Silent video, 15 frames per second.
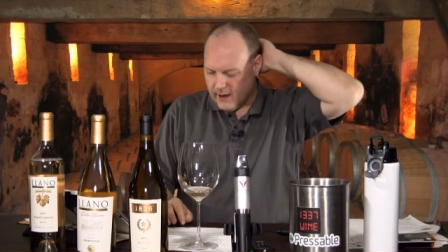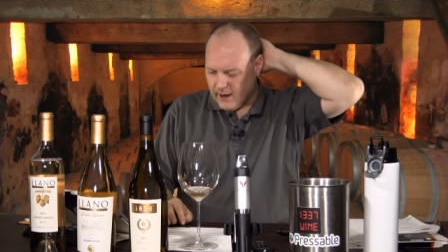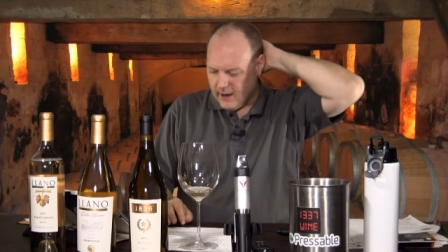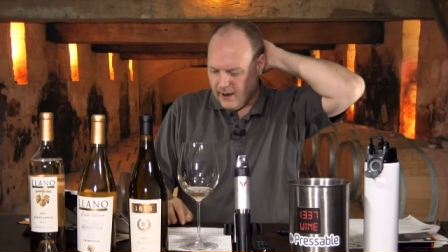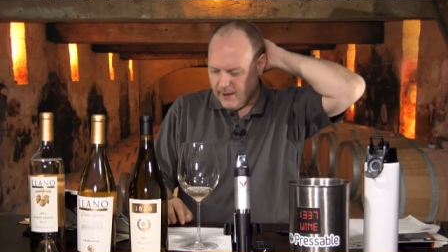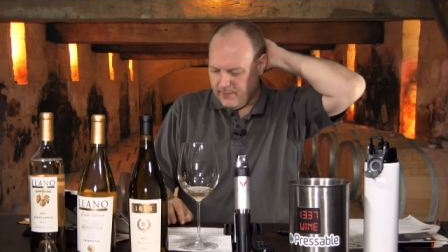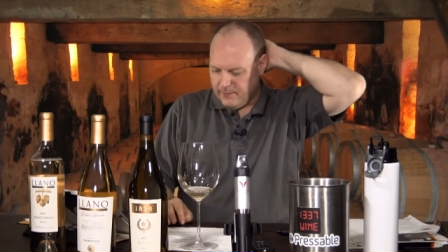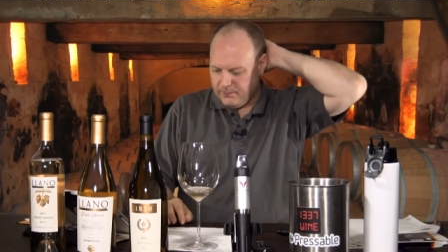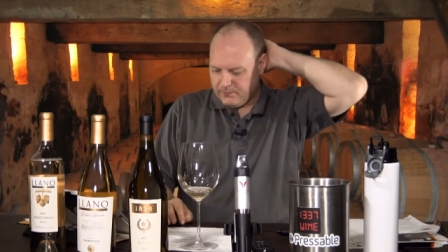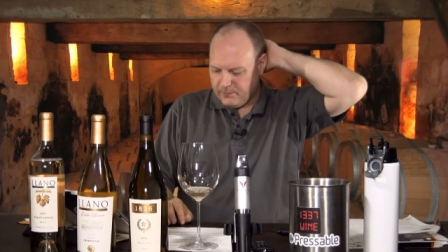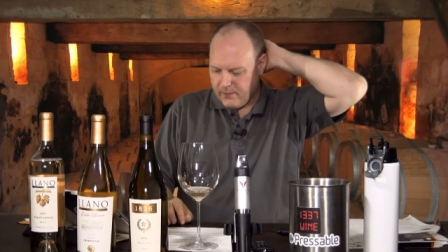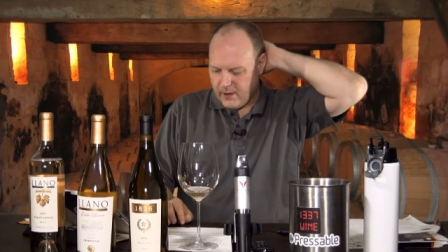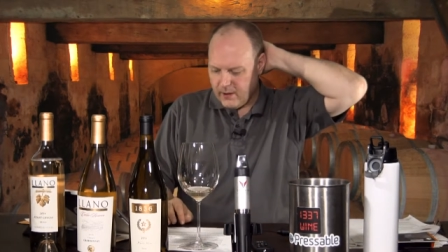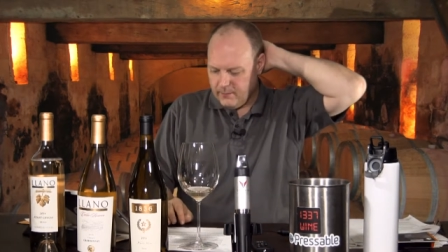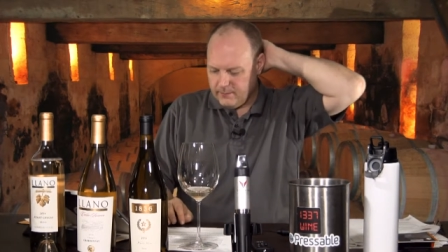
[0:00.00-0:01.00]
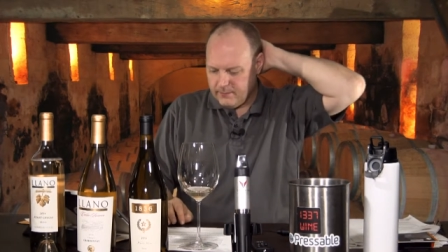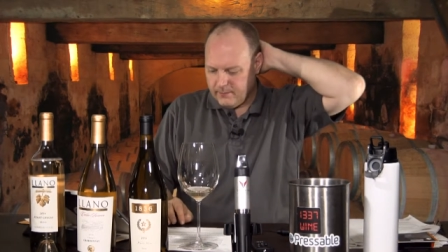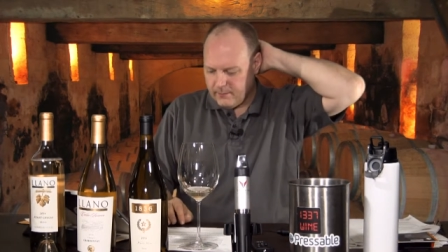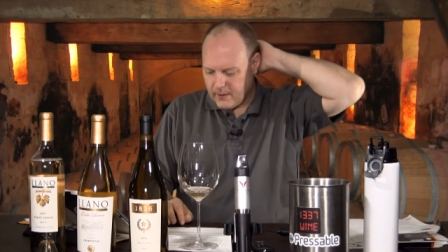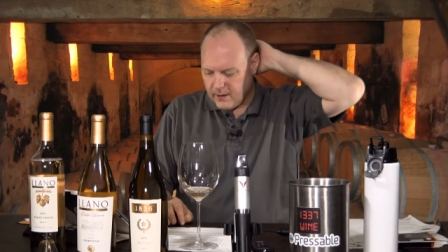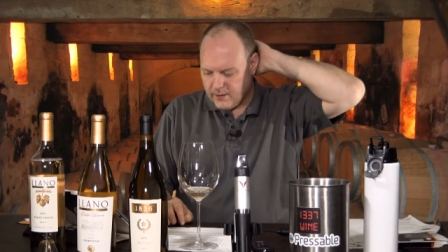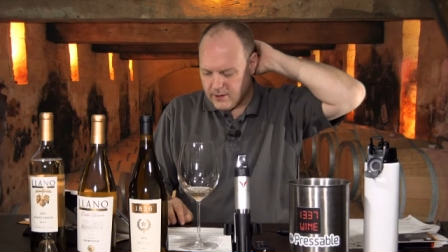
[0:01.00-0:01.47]
Um,
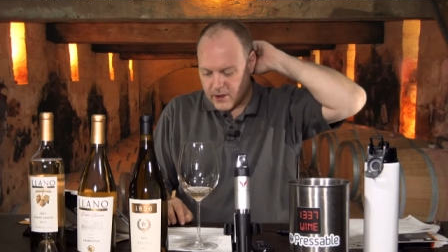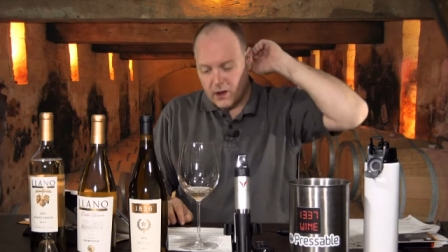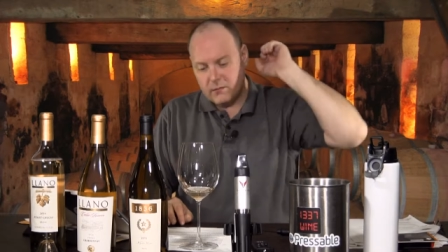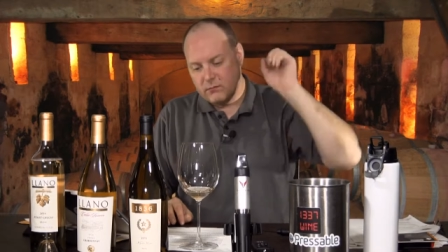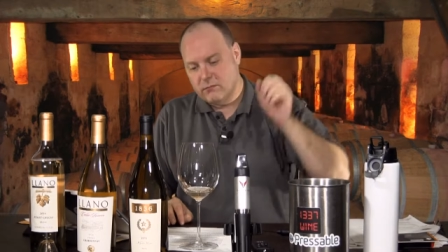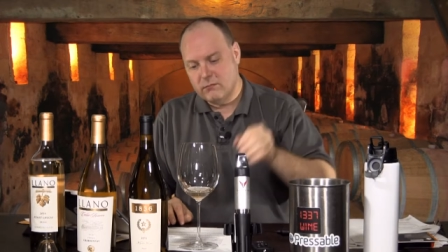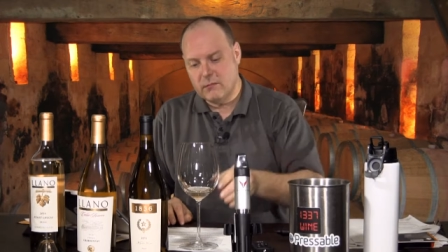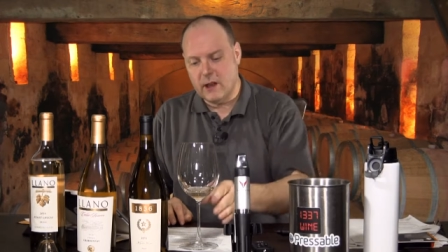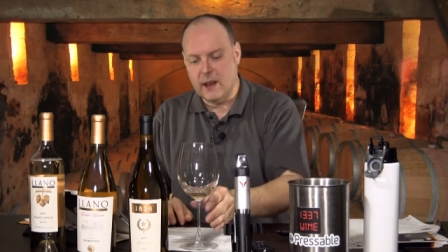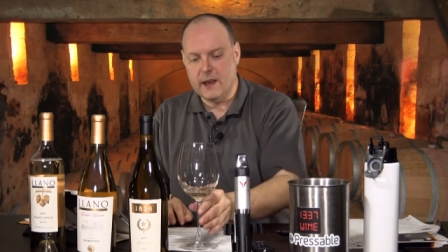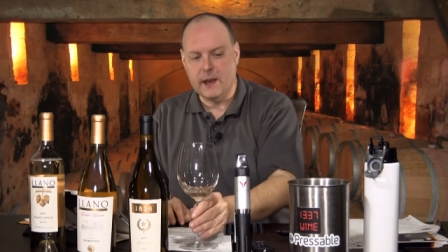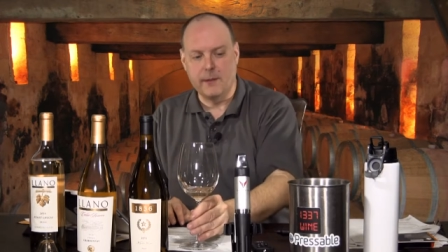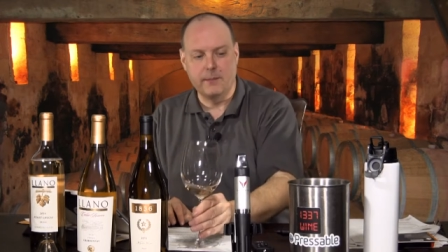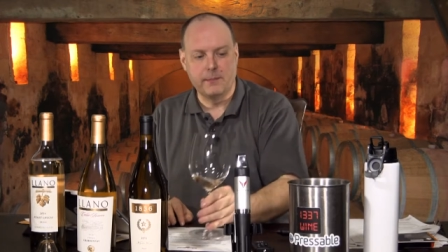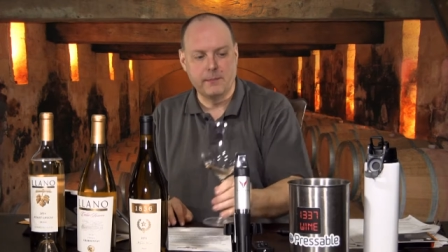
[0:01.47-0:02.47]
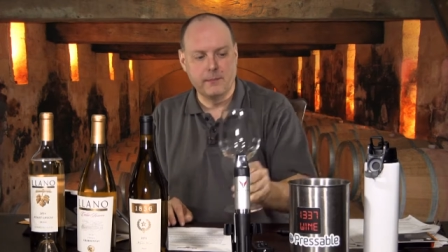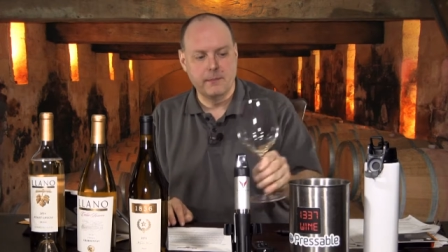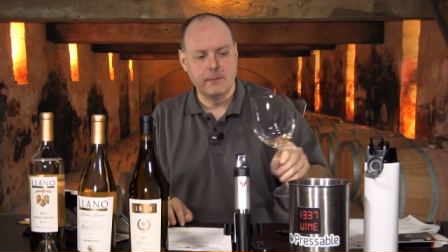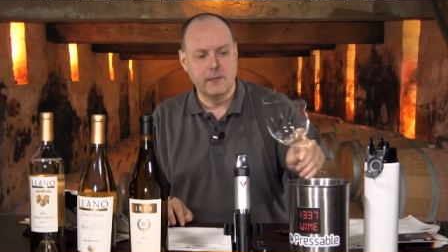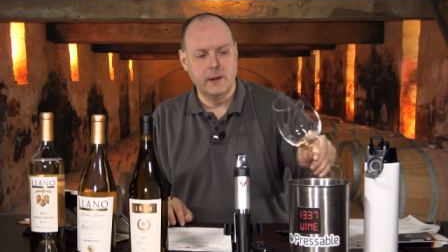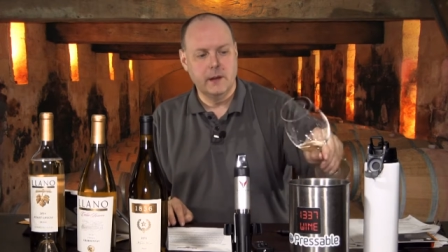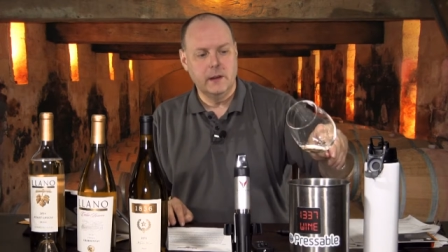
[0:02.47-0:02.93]
it's good. I like it.
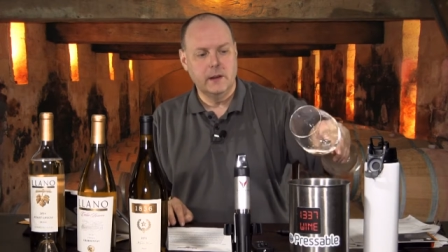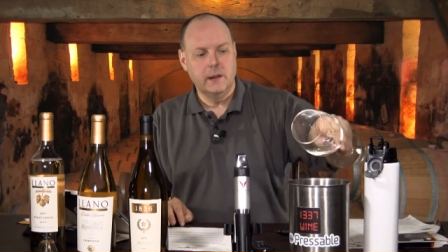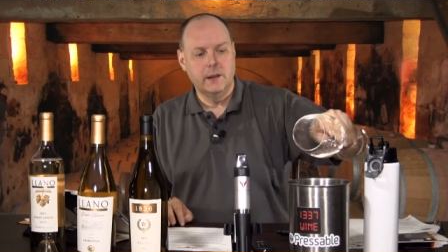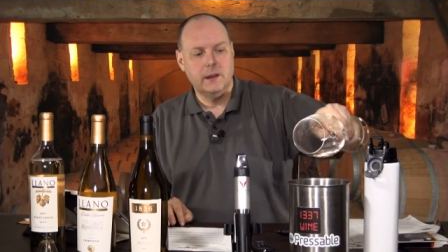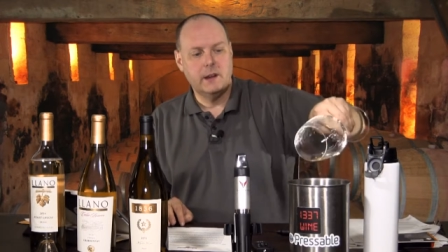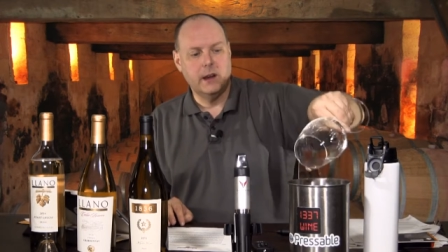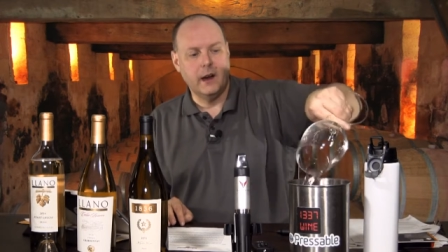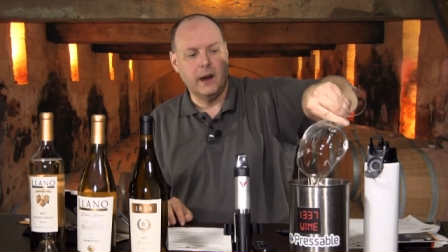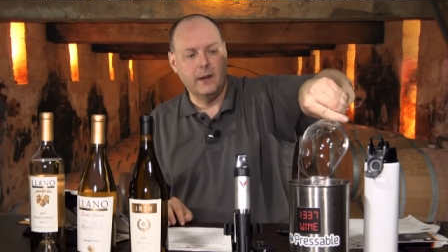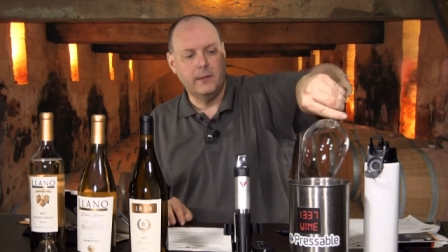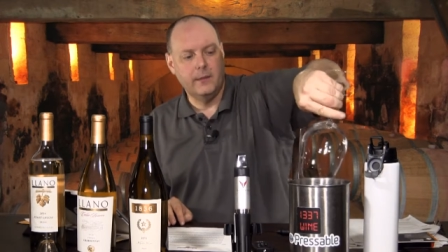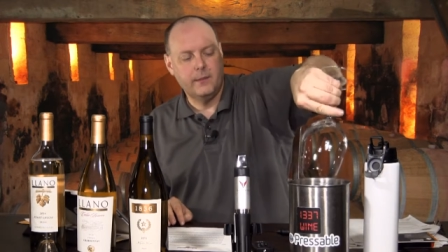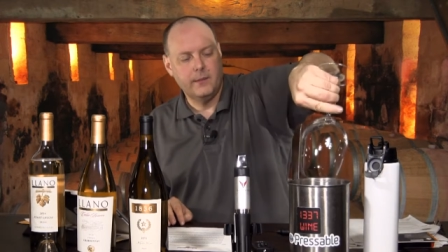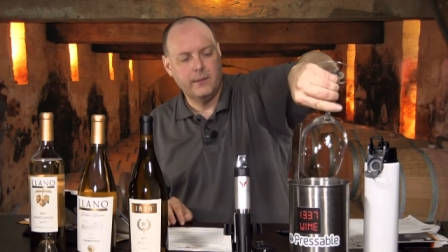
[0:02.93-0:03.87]
All right,